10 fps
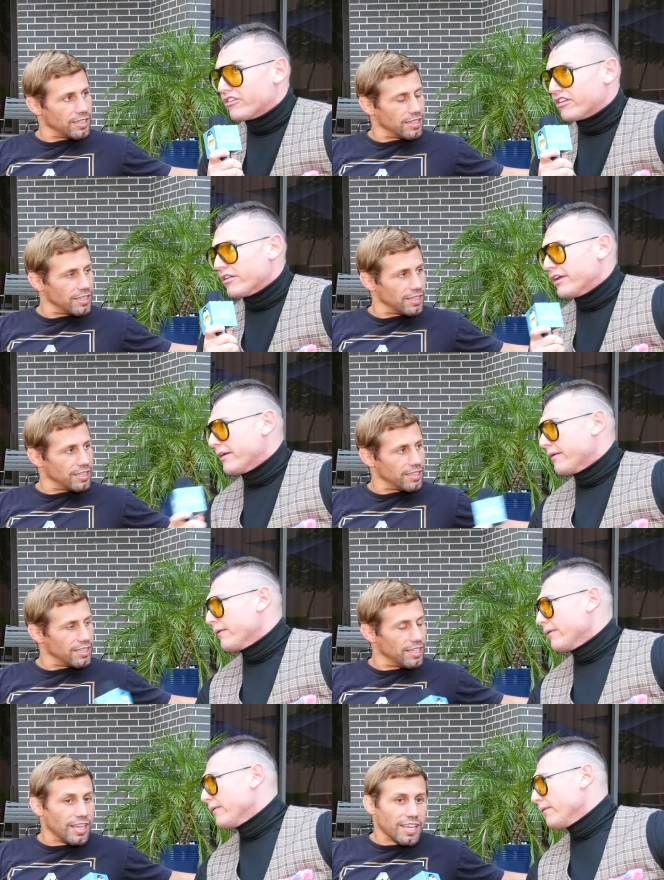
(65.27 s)
Speaker 1: recently.
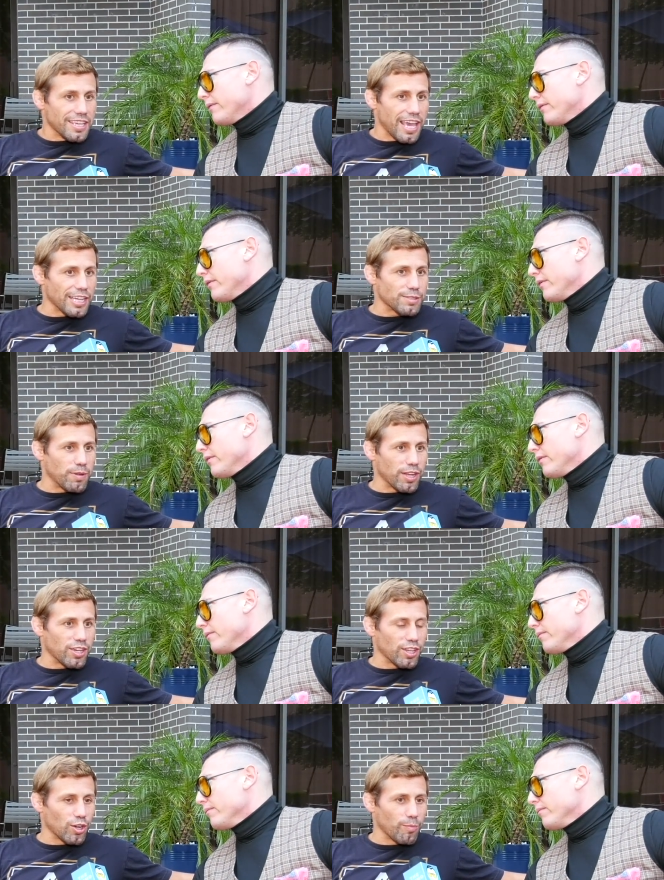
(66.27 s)
Speaker 2: Yeah, it's been a
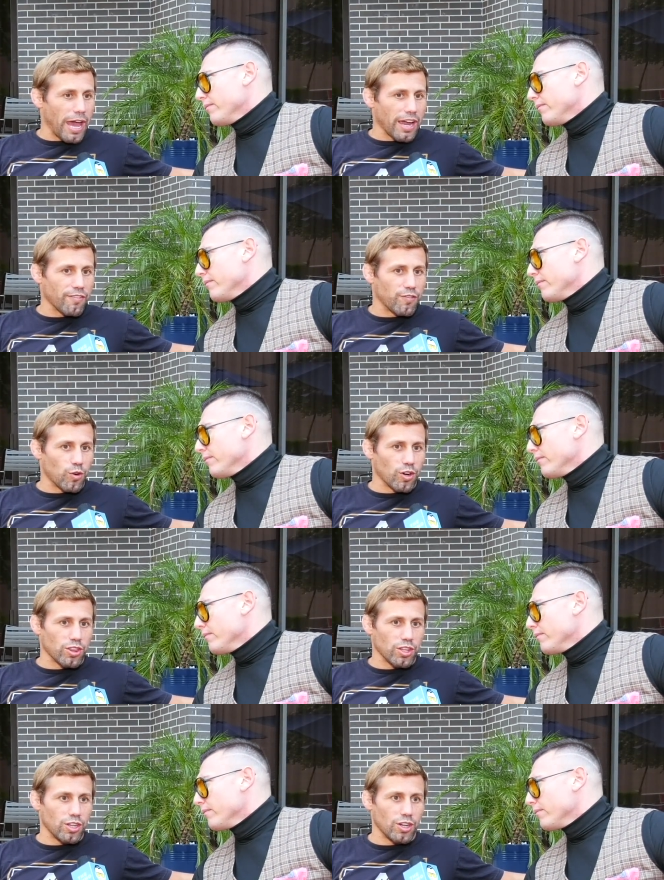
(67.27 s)
good little back and
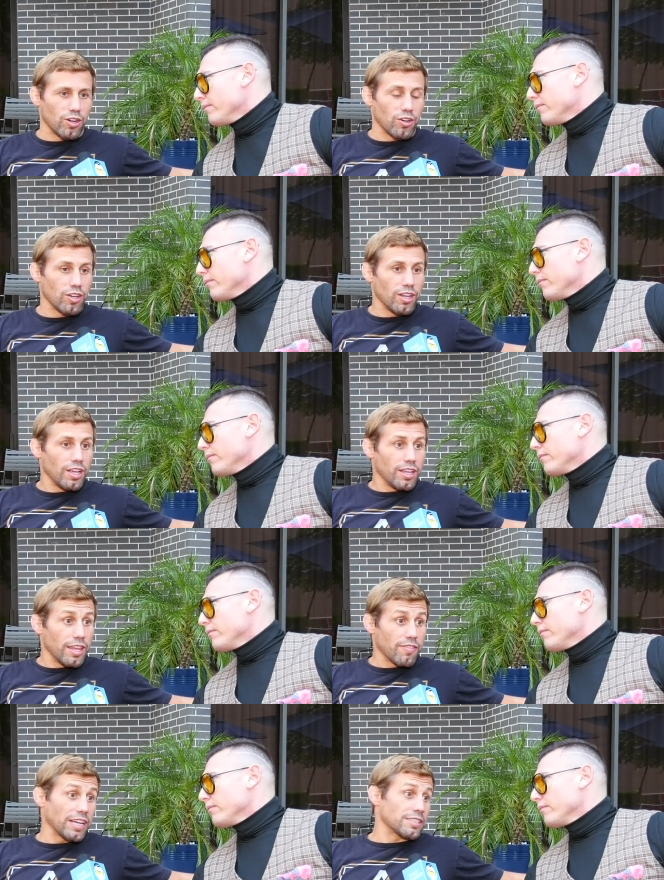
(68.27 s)
forth. You know,
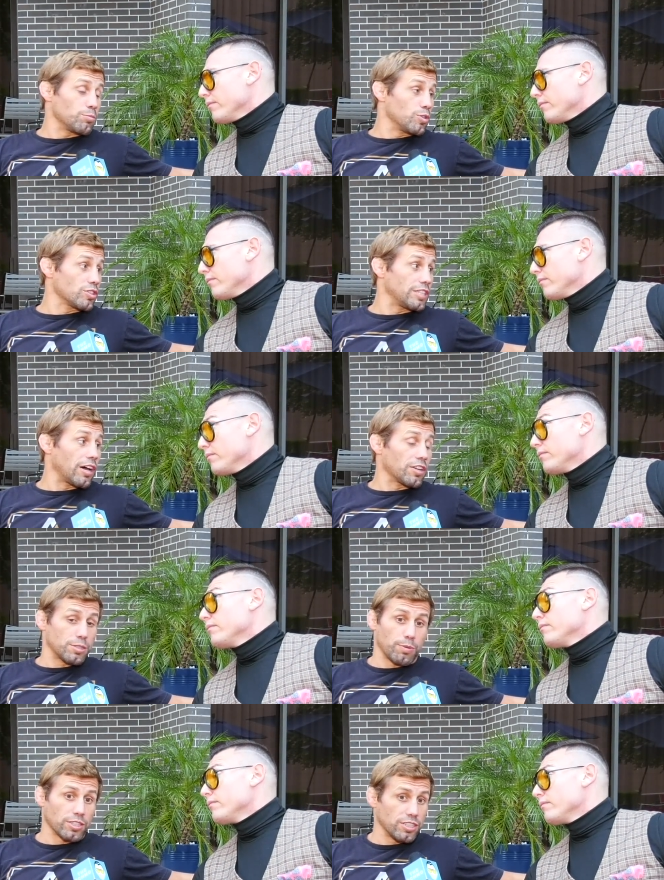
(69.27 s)
they've got some real talent,
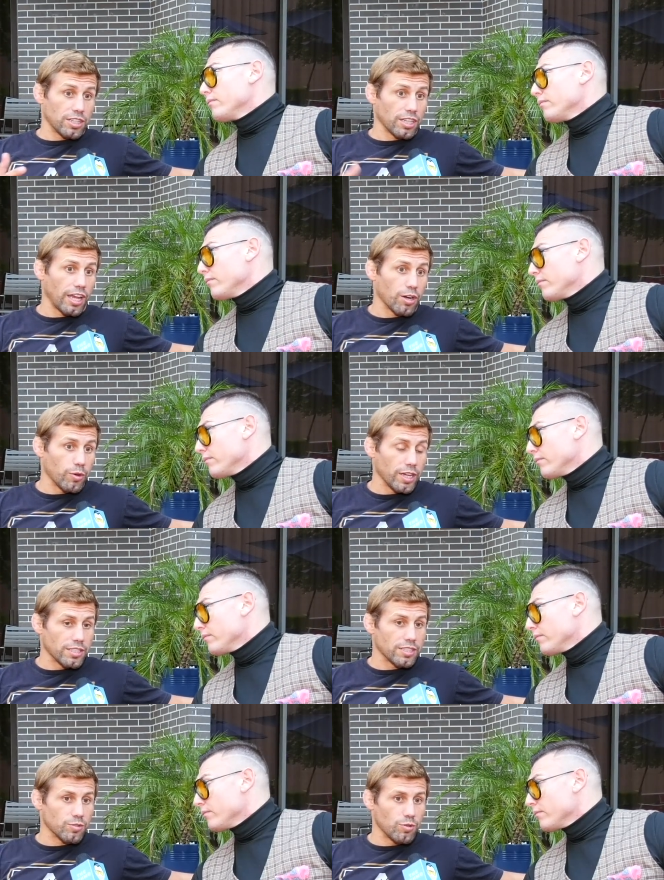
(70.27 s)
especially at the lighter
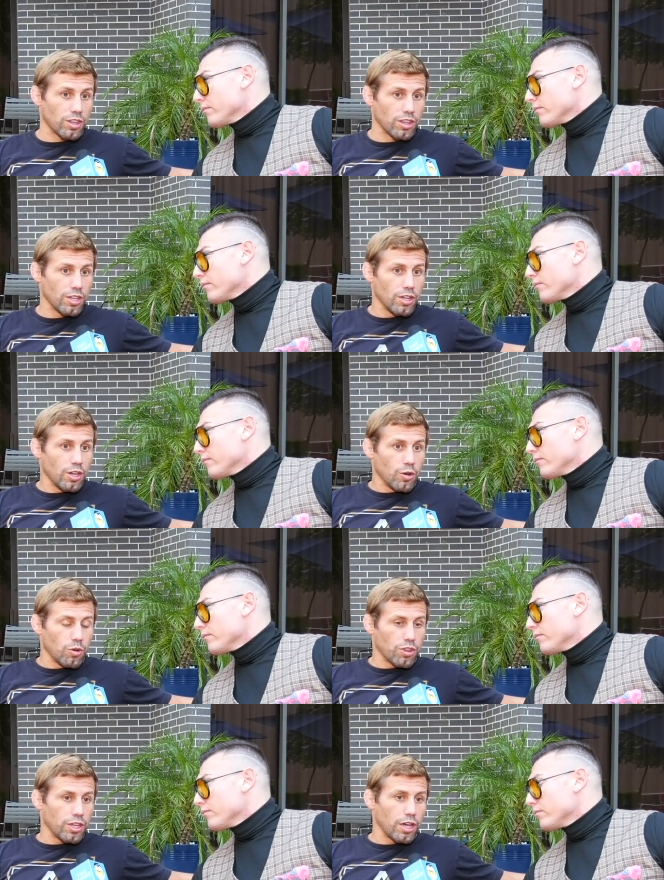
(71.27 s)
weights with
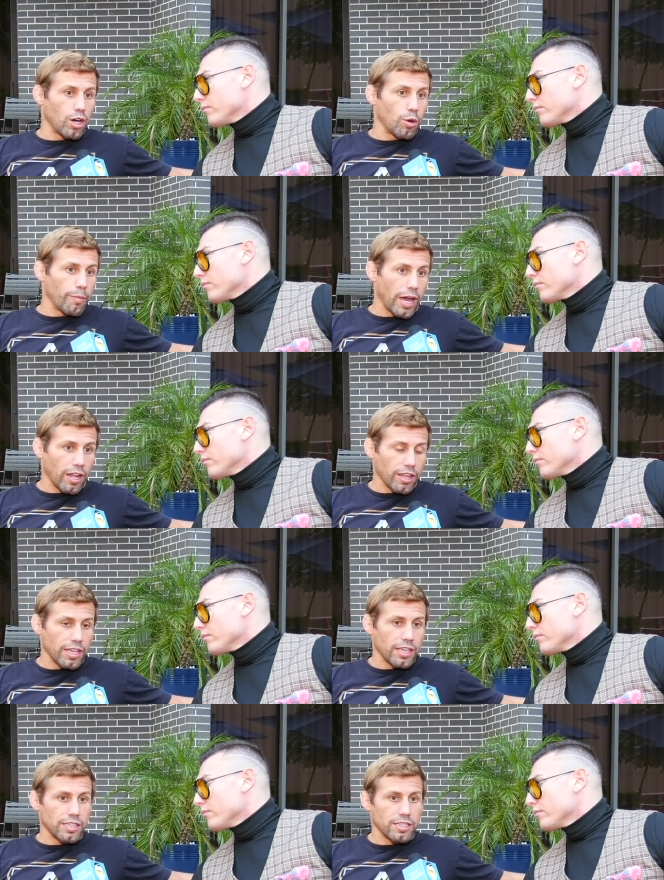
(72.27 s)
with uh,
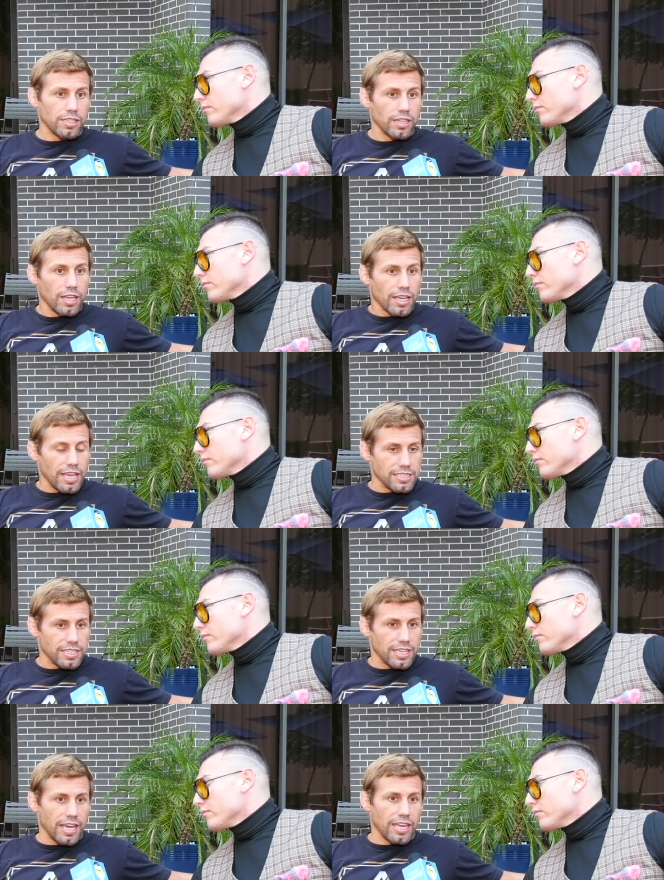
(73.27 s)
O'Malley and
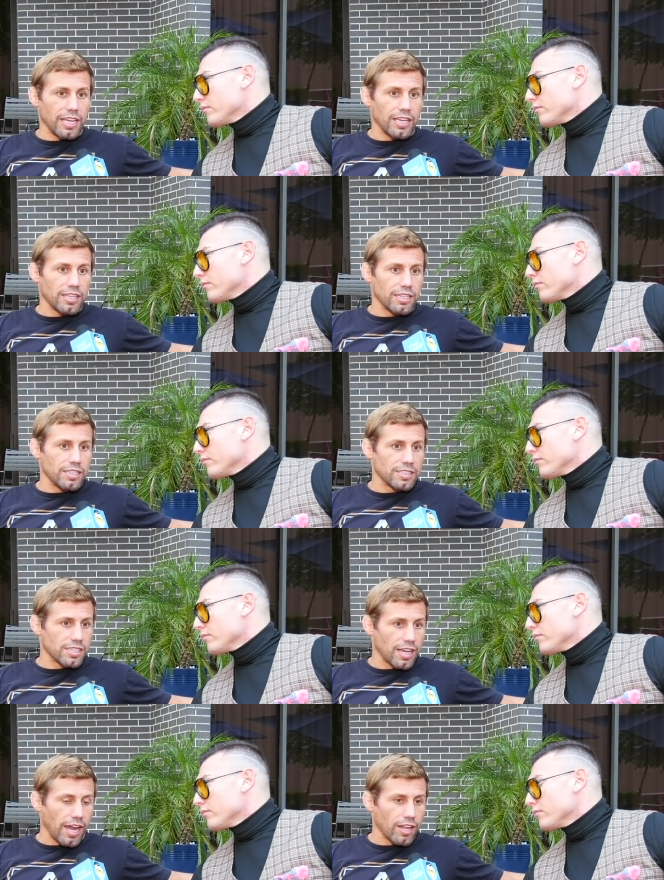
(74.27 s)
Casey Kenney and
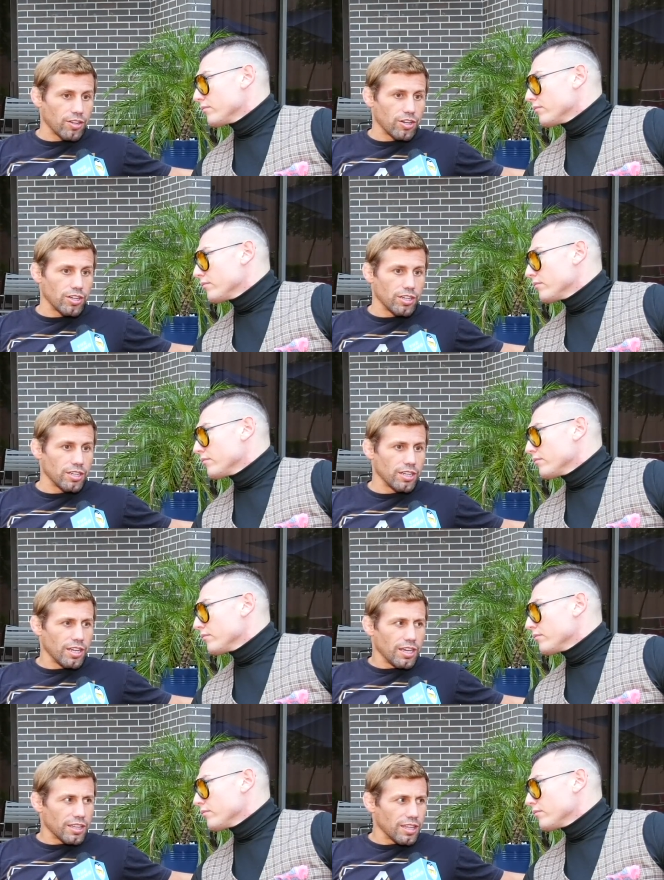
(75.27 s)
Skyler, and
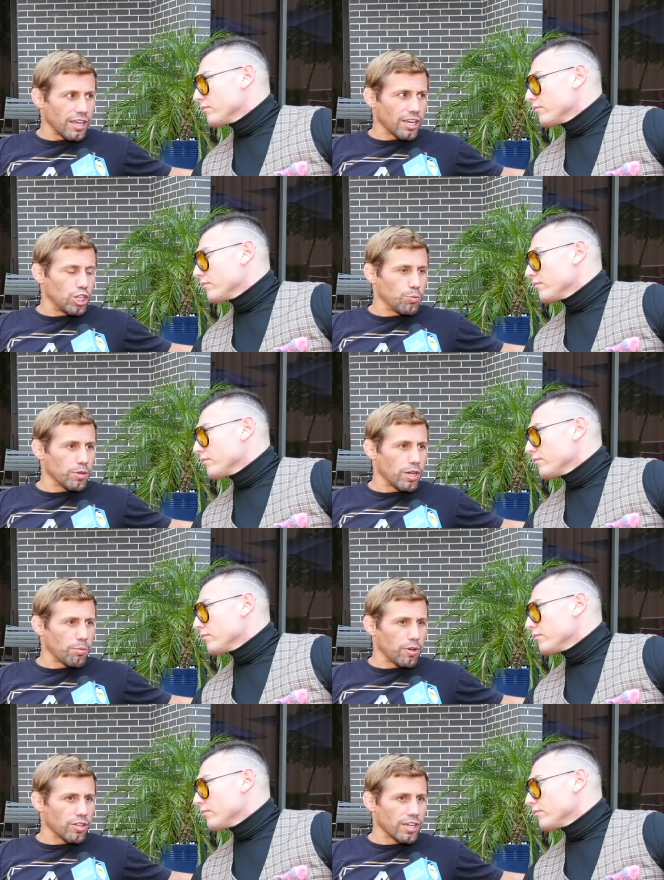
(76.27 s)
we got a
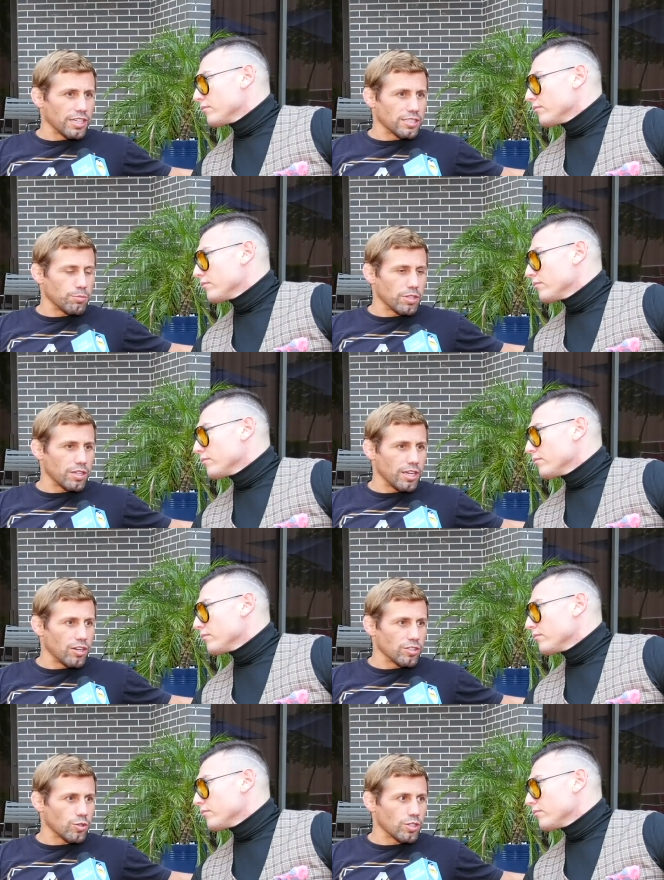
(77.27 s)
couple other guys, some of the
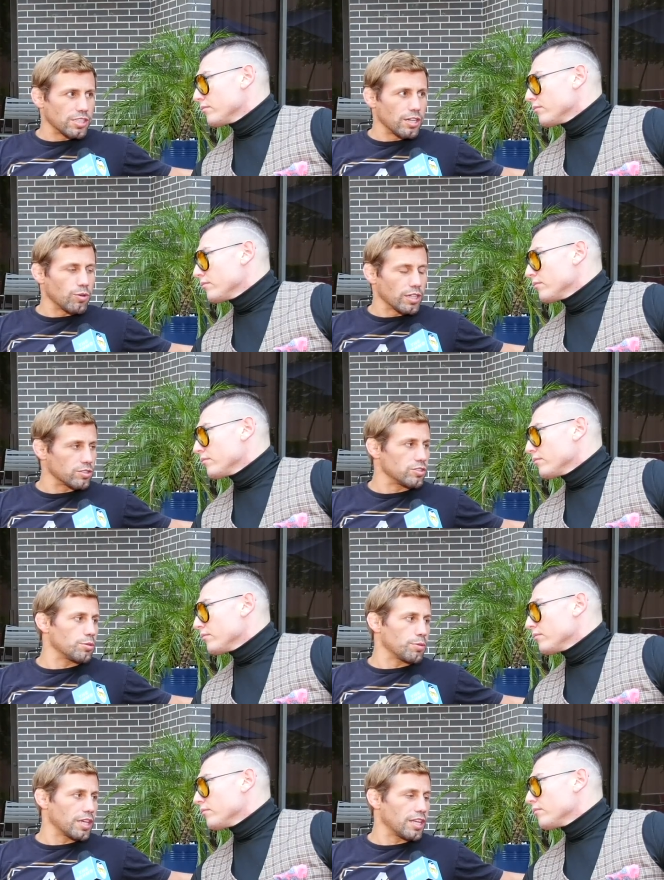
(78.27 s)
Arizona State wrestlers
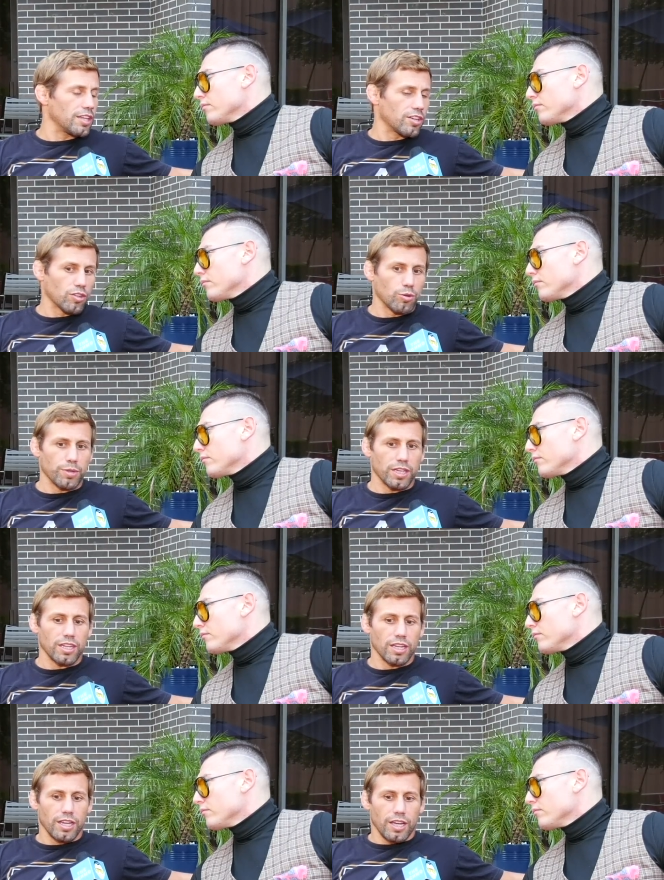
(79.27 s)
have been getting in there a little bit.